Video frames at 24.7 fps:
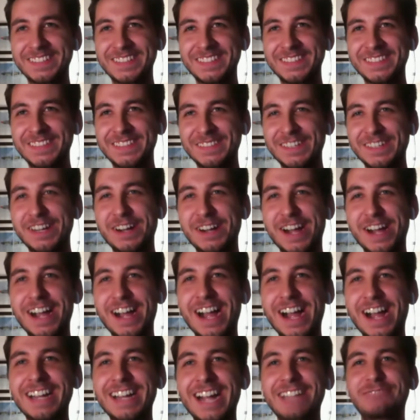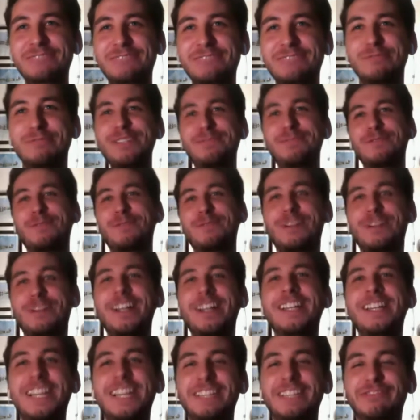well, I tweeted
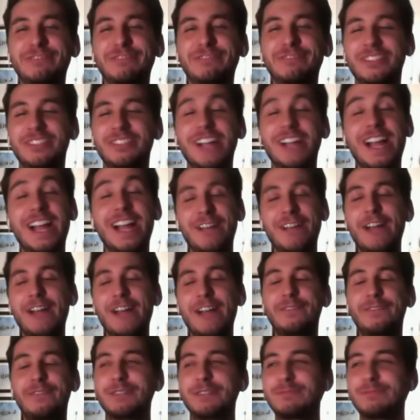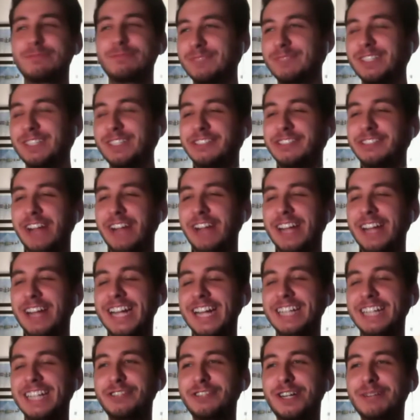Friday night something. I forget what it is. I
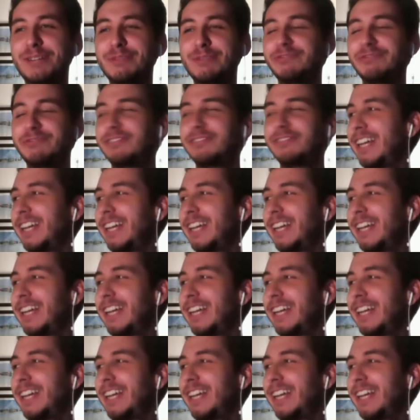just know